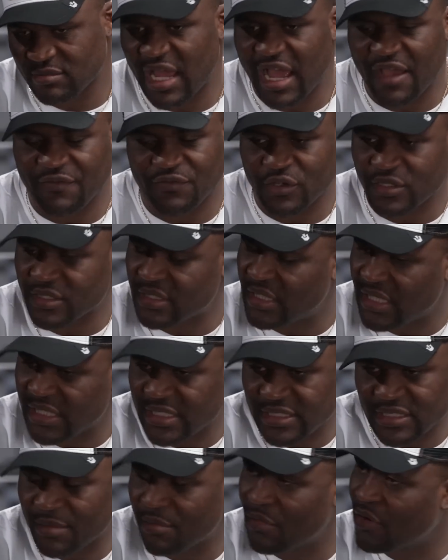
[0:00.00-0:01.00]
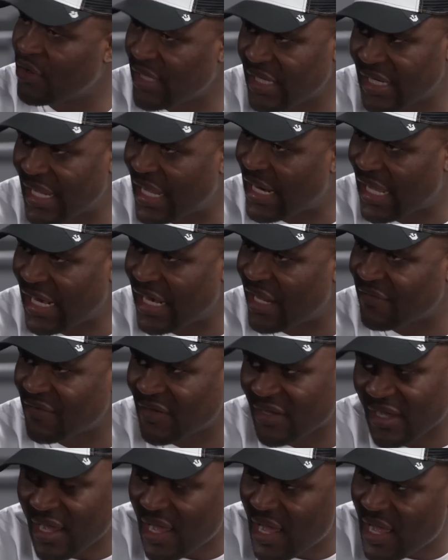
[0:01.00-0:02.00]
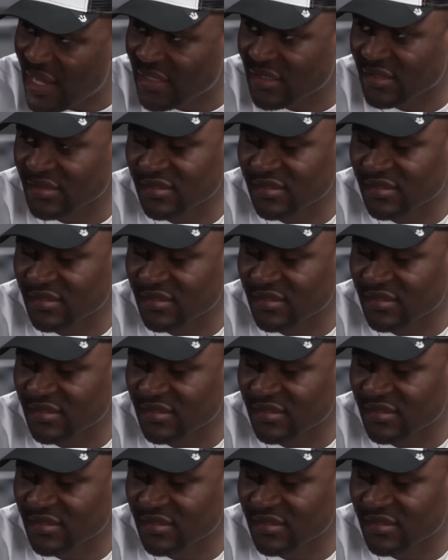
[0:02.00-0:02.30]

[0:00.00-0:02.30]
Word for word: obviously it's the money that I never had,